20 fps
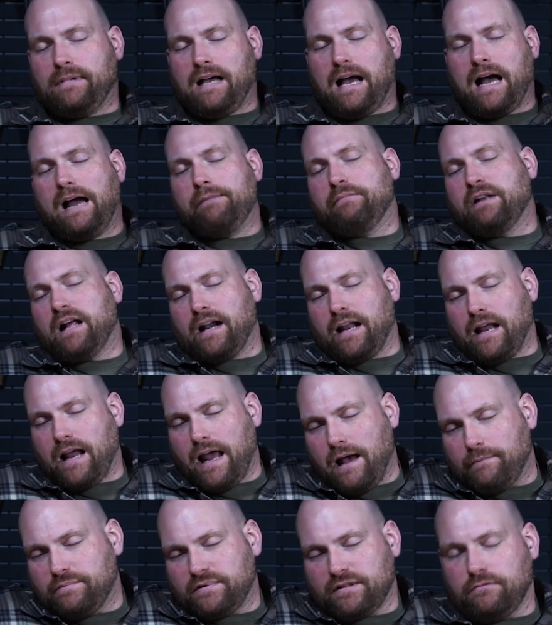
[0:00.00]
I'm not
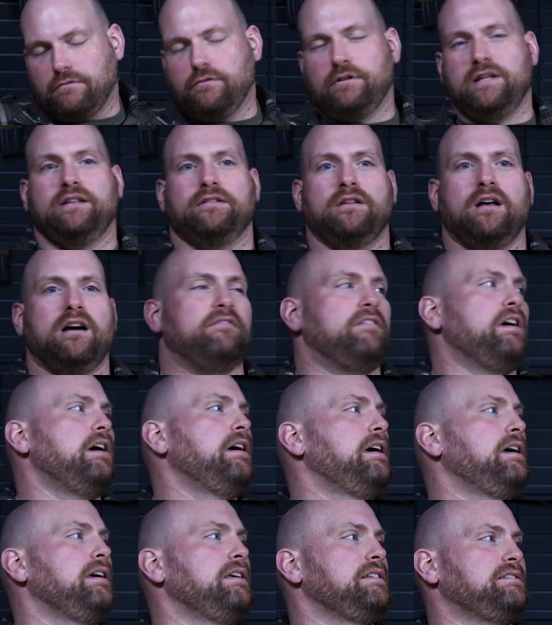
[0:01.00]
absolutely in love
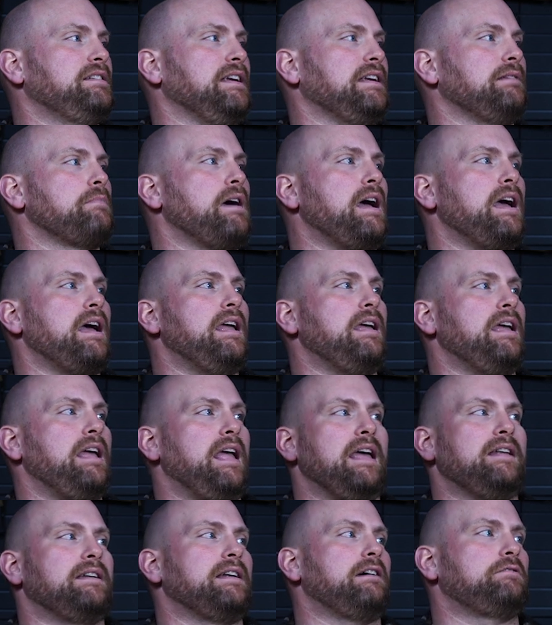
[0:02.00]
sticking my
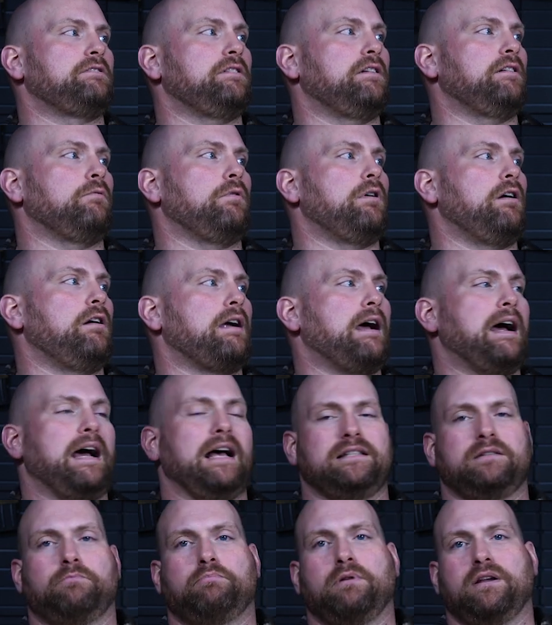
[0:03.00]
hand out there where a
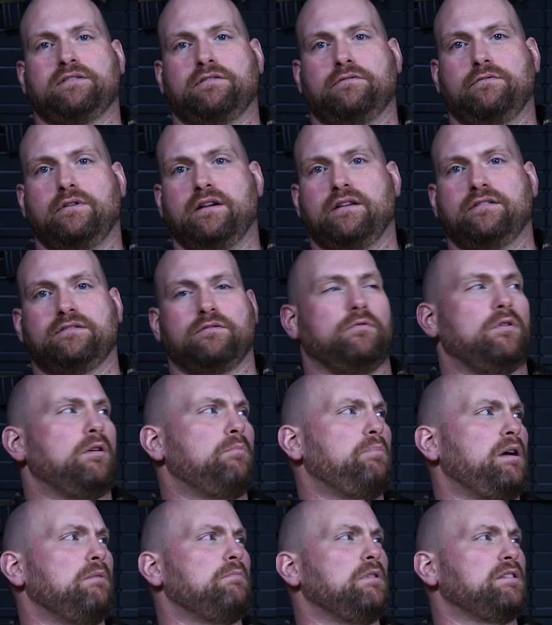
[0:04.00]
hot suppressor is or where a
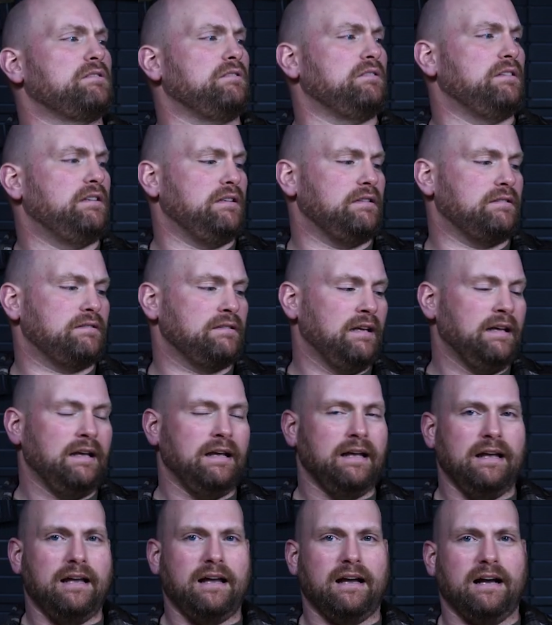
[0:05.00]
bare muzzle is,
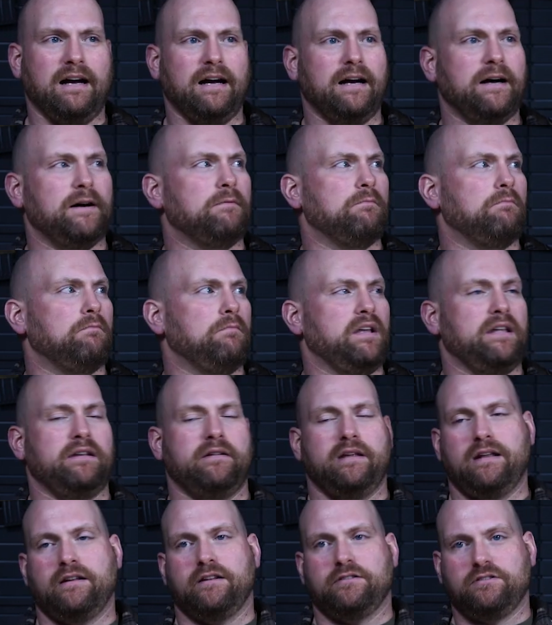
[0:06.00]
and
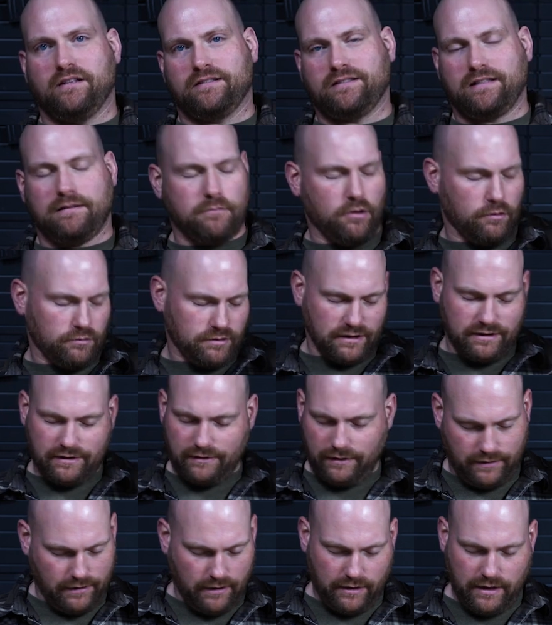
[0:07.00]
adjusting modes. Is
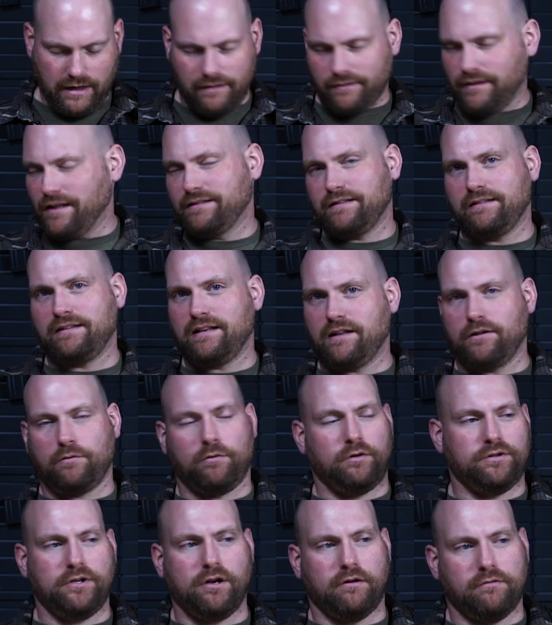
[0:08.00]
it the end of the
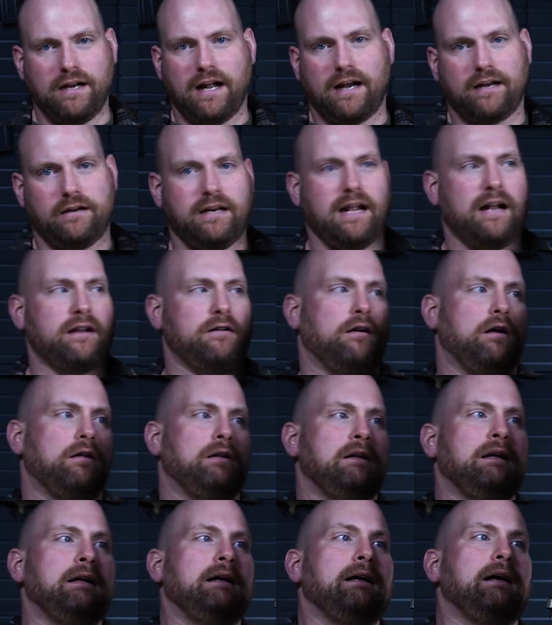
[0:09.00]
world? No, not at all.
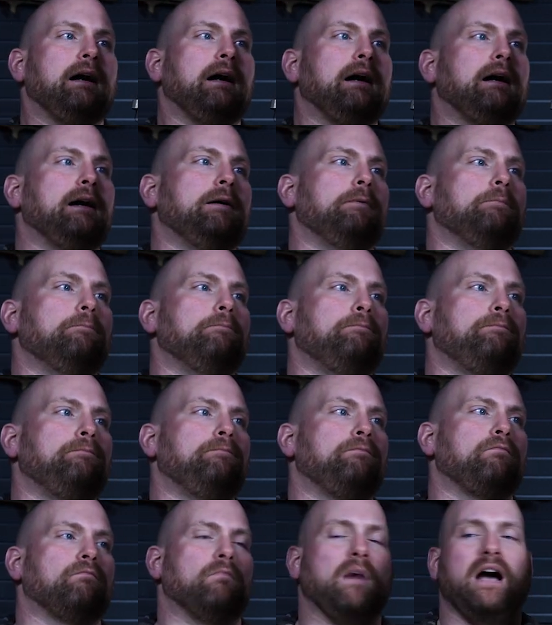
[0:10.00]

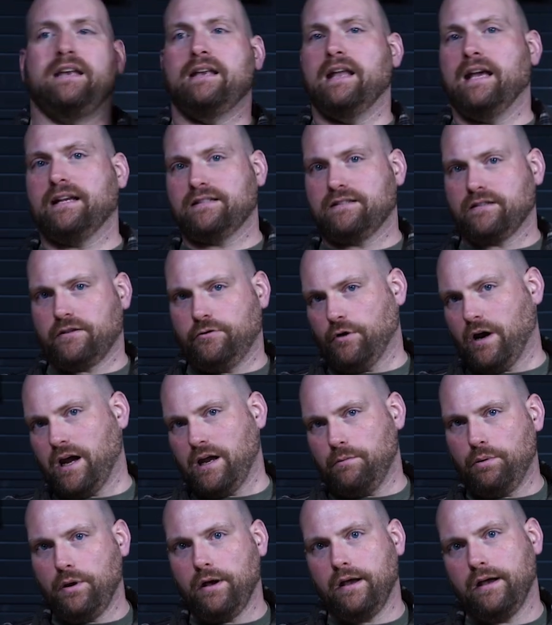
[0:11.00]
My next
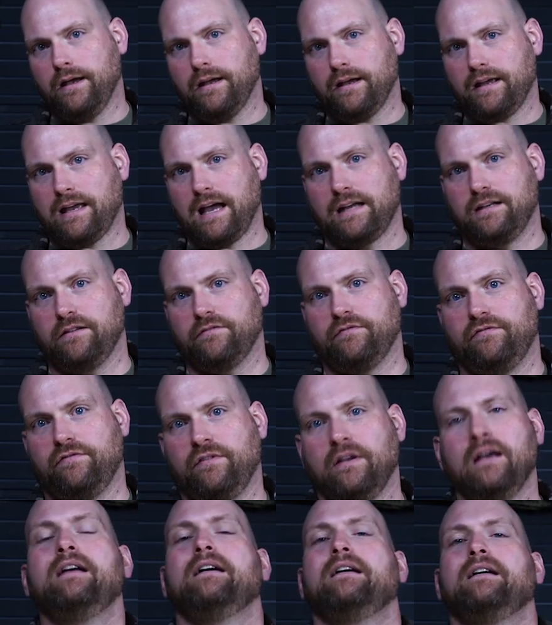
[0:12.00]
gripe kind of
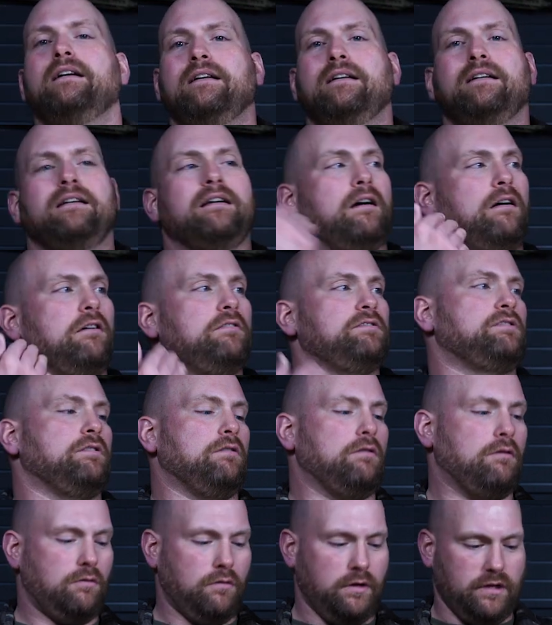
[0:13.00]

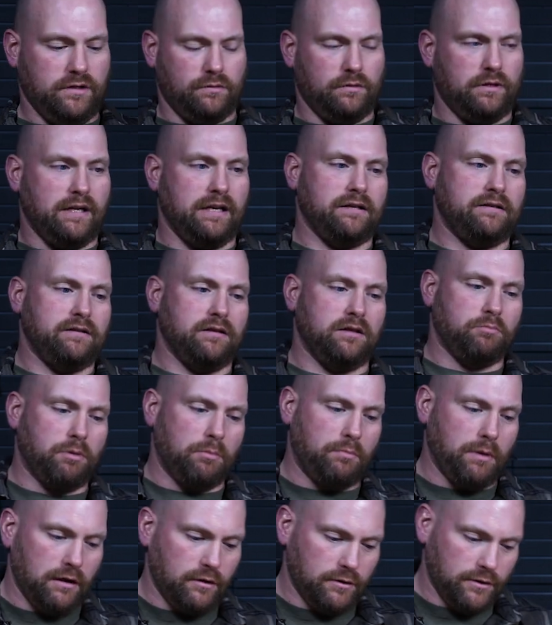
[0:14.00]
also is related to the
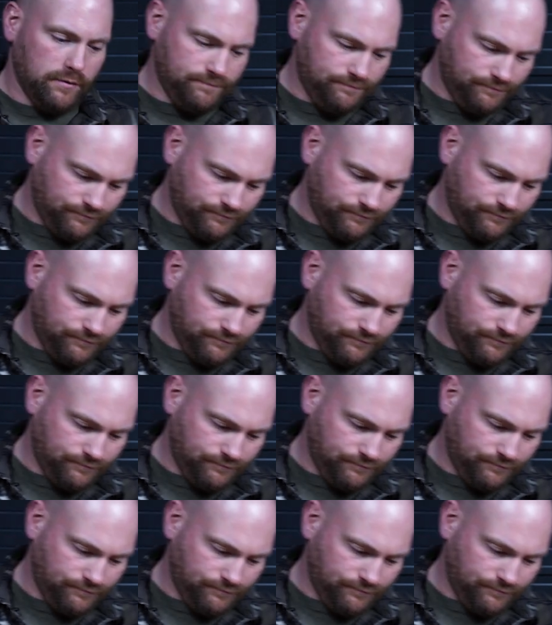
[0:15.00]
propeller.